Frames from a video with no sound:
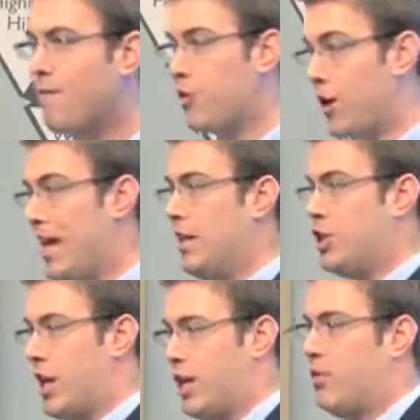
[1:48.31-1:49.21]
for
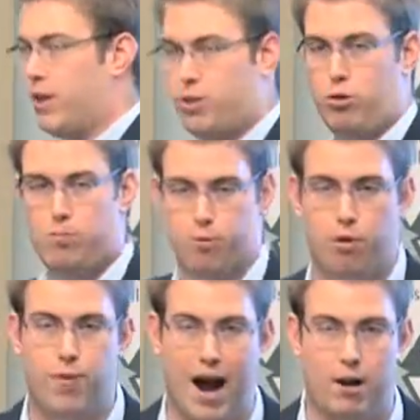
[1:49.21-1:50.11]
each individual
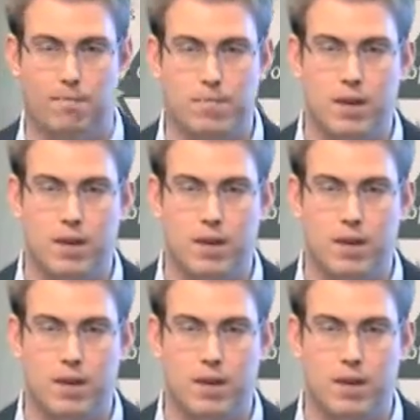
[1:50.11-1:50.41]
profile.